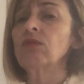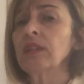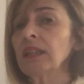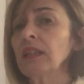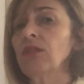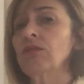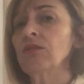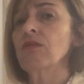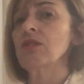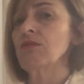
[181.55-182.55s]
really
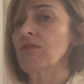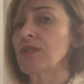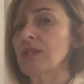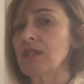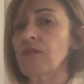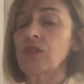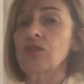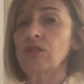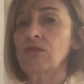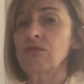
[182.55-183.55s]
good resources for
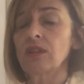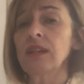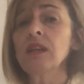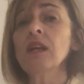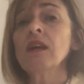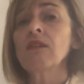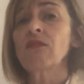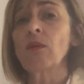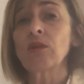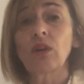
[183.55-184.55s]
children
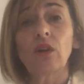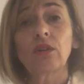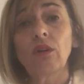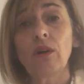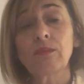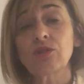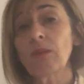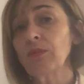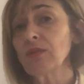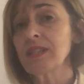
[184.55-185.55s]
from your local op
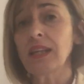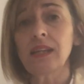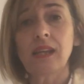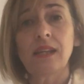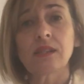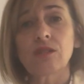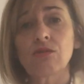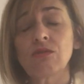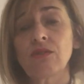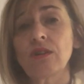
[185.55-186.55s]
shop or secondhand
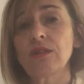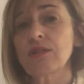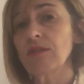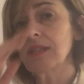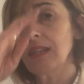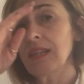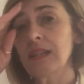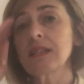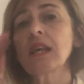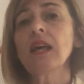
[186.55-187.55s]
store, those sorts of
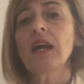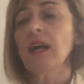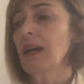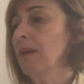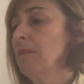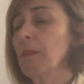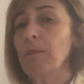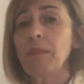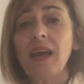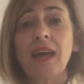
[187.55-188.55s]
things.
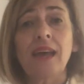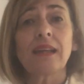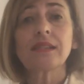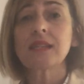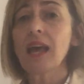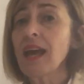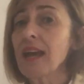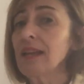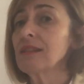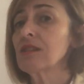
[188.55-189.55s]
Bags,
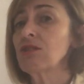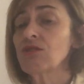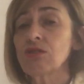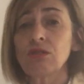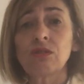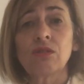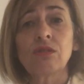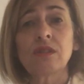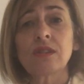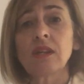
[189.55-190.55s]
hats,
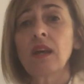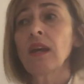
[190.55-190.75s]
shoes.